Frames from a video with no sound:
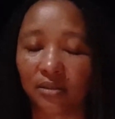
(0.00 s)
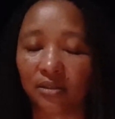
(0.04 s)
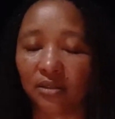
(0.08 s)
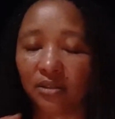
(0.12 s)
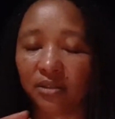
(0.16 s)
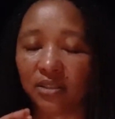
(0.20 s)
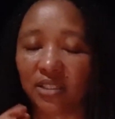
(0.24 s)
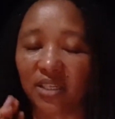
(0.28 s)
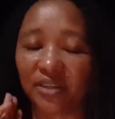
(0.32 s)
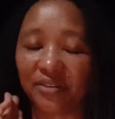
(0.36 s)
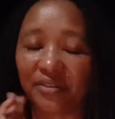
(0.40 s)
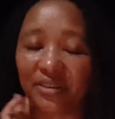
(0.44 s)

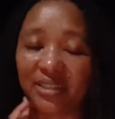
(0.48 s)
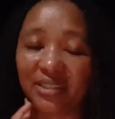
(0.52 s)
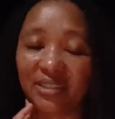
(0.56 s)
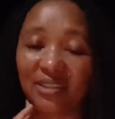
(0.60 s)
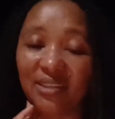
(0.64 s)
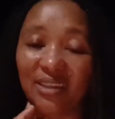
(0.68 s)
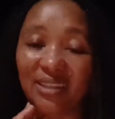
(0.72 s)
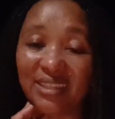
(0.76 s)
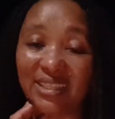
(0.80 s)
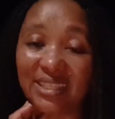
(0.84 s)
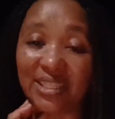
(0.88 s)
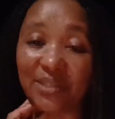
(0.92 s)
Jerry is
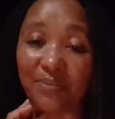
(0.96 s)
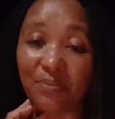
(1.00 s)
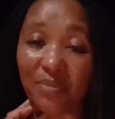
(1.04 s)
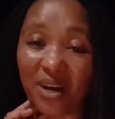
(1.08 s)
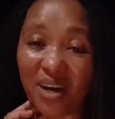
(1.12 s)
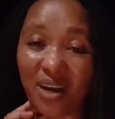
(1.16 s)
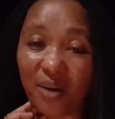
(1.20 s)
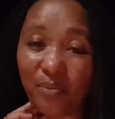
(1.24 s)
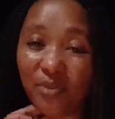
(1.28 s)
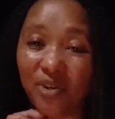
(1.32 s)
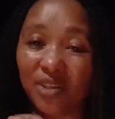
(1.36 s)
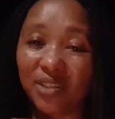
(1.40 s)
not
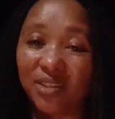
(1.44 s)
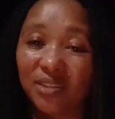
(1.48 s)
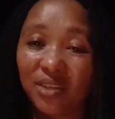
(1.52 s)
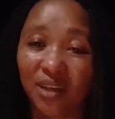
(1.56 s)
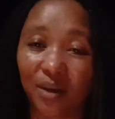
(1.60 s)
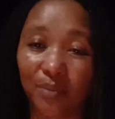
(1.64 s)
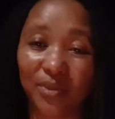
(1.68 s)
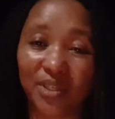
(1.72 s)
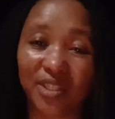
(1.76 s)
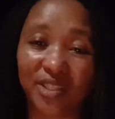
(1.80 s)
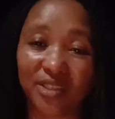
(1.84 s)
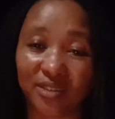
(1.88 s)
smart, but
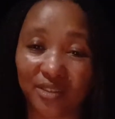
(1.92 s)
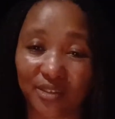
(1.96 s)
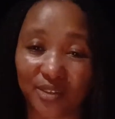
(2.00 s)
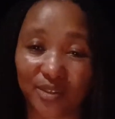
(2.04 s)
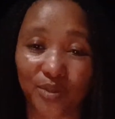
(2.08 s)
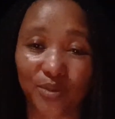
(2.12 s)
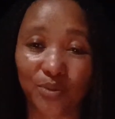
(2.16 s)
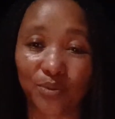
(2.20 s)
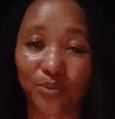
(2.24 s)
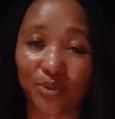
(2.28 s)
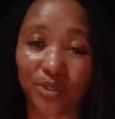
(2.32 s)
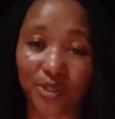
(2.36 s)
Tom is just
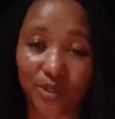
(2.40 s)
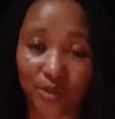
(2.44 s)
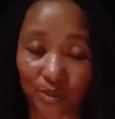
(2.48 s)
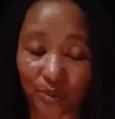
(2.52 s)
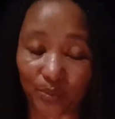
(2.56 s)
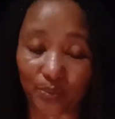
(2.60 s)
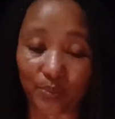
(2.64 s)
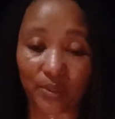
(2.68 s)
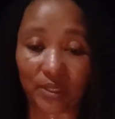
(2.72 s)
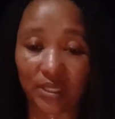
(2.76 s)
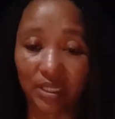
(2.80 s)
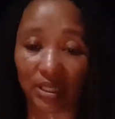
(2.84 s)
too
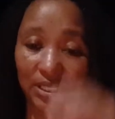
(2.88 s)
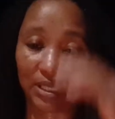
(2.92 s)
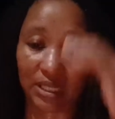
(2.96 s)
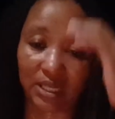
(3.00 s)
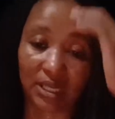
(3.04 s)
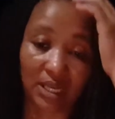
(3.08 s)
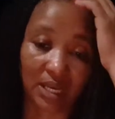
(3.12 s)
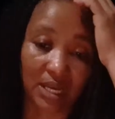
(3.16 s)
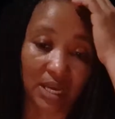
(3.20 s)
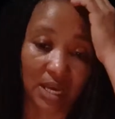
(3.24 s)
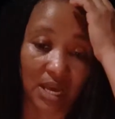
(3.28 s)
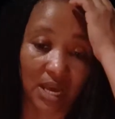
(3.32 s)
stupid.
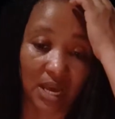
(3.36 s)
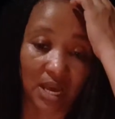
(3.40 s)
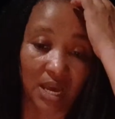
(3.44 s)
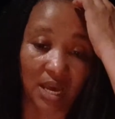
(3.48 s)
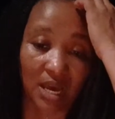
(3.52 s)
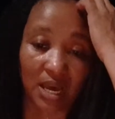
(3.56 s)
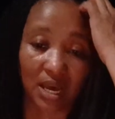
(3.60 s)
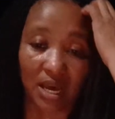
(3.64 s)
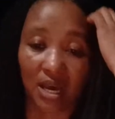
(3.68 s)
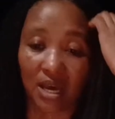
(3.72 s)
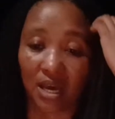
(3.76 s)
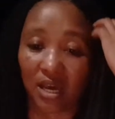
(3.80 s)

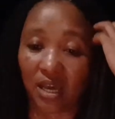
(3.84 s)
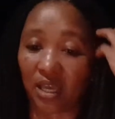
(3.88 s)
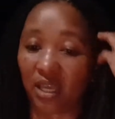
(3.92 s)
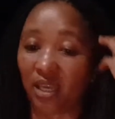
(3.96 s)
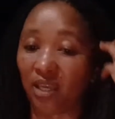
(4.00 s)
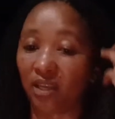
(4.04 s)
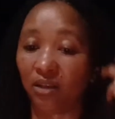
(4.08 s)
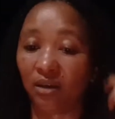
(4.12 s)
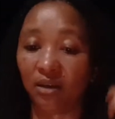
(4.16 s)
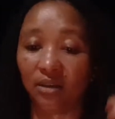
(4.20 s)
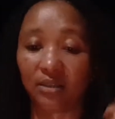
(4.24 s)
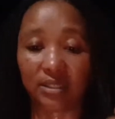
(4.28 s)
He
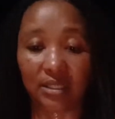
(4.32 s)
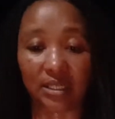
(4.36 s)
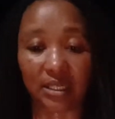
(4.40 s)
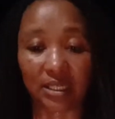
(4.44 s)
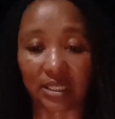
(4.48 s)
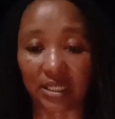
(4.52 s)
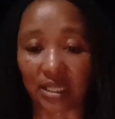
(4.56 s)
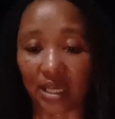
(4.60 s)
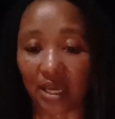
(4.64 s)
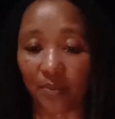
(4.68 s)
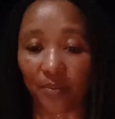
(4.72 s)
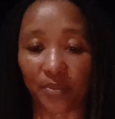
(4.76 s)
does the
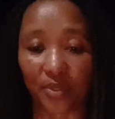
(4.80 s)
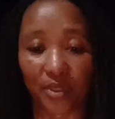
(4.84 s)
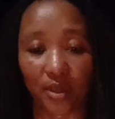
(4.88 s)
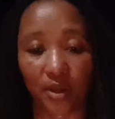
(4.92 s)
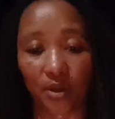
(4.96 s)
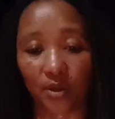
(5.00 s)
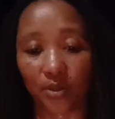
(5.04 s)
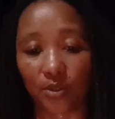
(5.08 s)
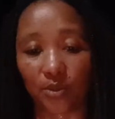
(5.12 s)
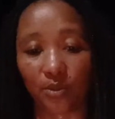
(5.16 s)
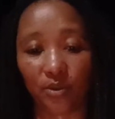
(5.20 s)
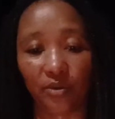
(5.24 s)
same
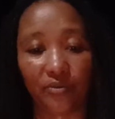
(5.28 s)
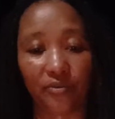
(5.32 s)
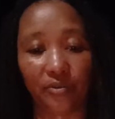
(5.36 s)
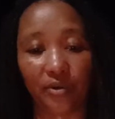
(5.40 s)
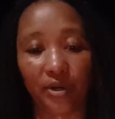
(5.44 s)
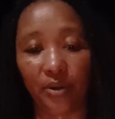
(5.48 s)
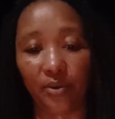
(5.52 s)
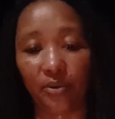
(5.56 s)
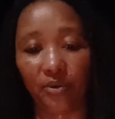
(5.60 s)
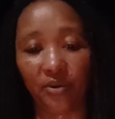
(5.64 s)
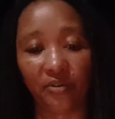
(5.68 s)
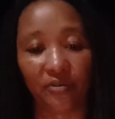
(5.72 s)
things over
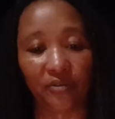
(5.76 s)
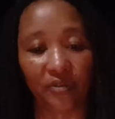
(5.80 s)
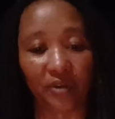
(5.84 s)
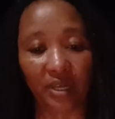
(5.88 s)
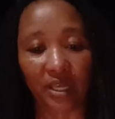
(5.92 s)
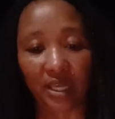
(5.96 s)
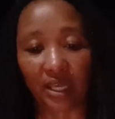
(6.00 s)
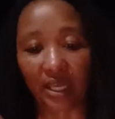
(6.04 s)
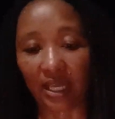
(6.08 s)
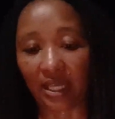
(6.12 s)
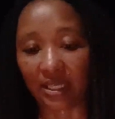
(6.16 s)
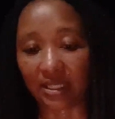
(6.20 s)
and over. He
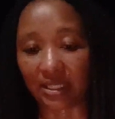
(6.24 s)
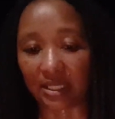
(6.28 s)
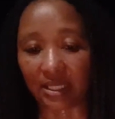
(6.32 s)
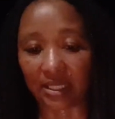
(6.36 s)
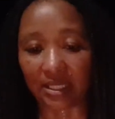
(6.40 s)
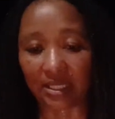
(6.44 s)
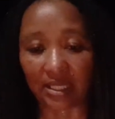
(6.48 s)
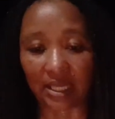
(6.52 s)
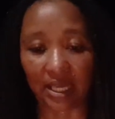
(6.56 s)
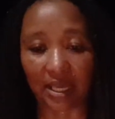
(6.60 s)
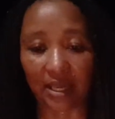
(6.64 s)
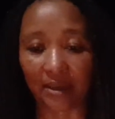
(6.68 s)
gets the
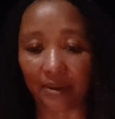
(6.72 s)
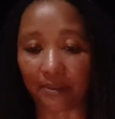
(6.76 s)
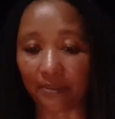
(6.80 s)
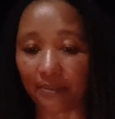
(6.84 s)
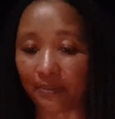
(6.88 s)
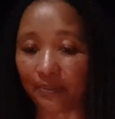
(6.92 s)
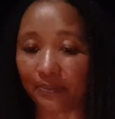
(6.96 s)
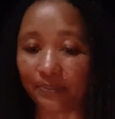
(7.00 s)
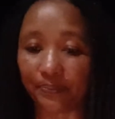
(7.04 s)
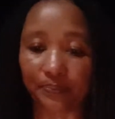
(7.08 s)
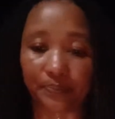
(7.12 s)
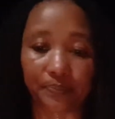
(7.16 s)

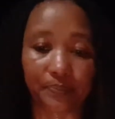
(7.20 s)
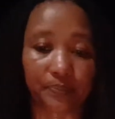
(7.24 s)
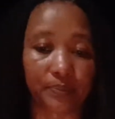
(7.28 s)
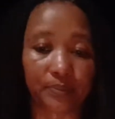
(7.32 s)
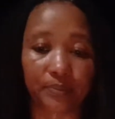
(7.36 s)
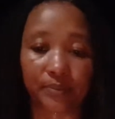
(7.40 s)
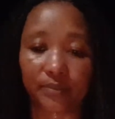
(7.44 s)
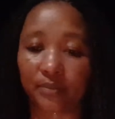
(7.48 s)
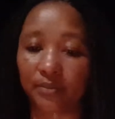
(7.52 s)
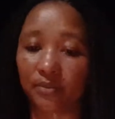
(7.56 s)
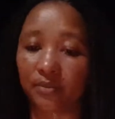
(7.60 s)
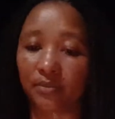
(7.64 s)
same
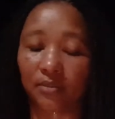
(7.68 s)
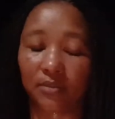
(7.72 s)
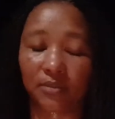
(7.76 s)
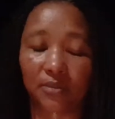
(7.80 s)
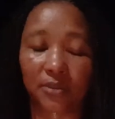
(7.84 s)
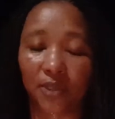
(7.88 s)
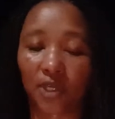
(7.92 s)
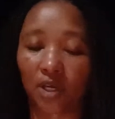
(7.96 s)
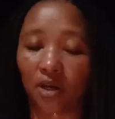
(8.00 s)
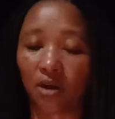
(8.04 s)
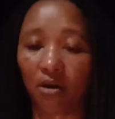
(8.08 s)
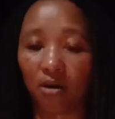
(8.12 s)

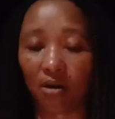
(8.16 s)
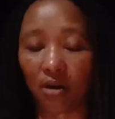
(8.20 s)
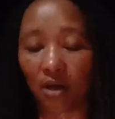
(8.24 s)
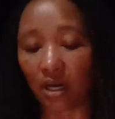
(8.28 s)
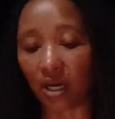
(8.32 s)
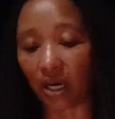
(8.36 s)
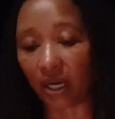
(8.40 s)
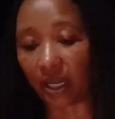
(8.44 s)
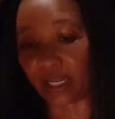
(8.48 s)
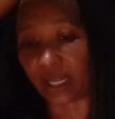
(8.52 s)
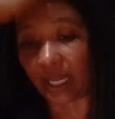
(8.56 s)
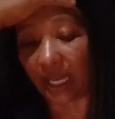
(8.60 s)
conk
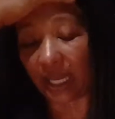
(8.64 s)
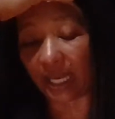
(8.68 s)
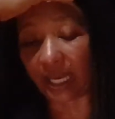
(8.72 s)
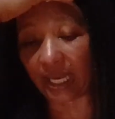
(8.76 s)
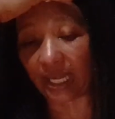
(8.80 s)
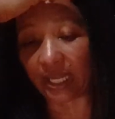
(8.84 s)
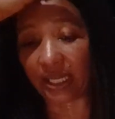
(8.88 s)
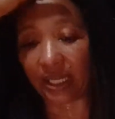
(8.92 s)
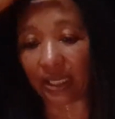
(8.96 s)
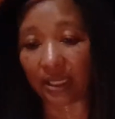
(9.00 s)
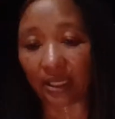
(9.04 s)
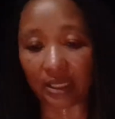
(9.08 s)
on the
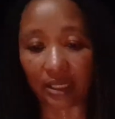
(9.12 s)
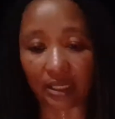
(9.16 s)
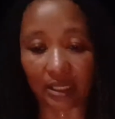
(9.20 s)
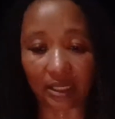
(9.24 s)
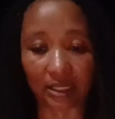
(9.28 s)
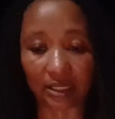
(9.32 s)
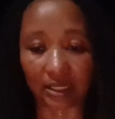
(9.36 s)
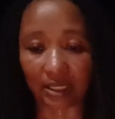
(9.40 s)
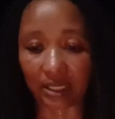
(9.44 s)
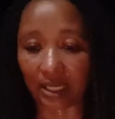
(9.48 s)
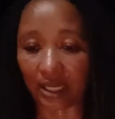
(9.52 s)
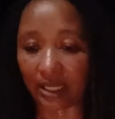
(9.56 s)
head.
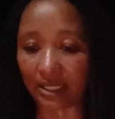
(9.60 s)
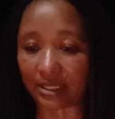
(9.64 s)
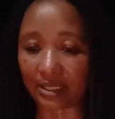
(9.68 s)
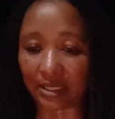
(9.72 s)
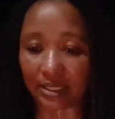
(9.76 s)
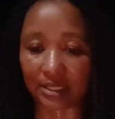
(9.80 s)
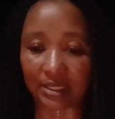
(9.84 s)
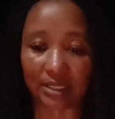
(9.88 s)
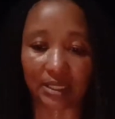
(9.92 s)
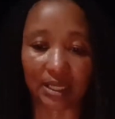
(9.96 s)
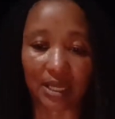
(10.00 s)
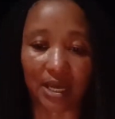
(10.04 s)
He gets the
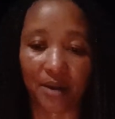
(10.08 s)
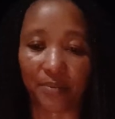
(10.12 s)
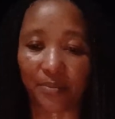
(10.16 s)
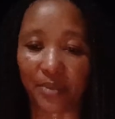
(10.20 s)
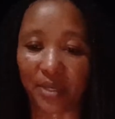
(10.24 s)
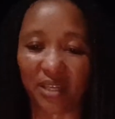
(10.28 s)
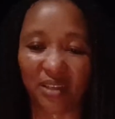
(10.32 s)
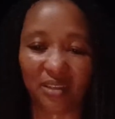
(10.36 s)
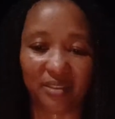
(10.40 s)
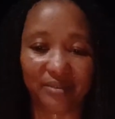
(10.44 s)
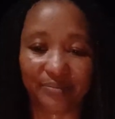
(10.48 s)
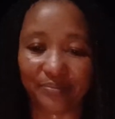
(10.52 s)
same, I
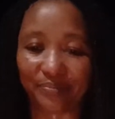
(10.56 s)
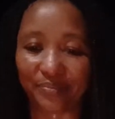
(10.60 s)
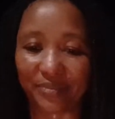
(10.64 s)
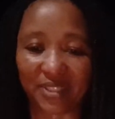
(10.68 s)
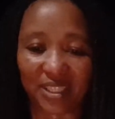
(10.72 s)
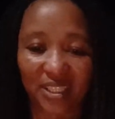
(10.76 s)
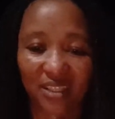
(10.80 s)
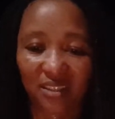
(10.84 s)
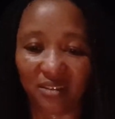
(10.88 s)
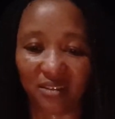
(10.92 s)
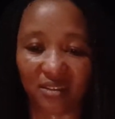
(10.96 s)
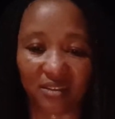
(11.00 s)
mean,
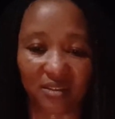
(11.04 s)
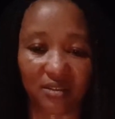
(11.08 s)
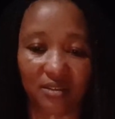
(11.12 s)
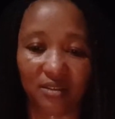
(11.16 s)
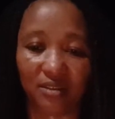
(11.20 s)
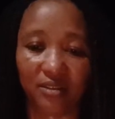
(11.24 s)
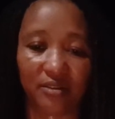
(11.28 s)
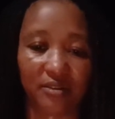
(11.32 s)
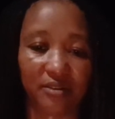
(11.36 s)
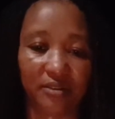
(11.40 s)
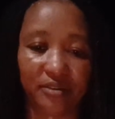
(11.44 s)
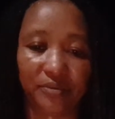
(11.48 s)
he doesn't
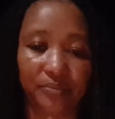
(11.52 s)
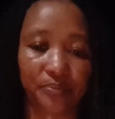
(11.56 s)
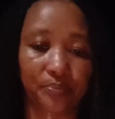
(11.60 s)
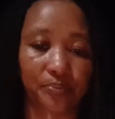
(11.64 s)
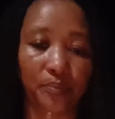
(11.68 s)
learn.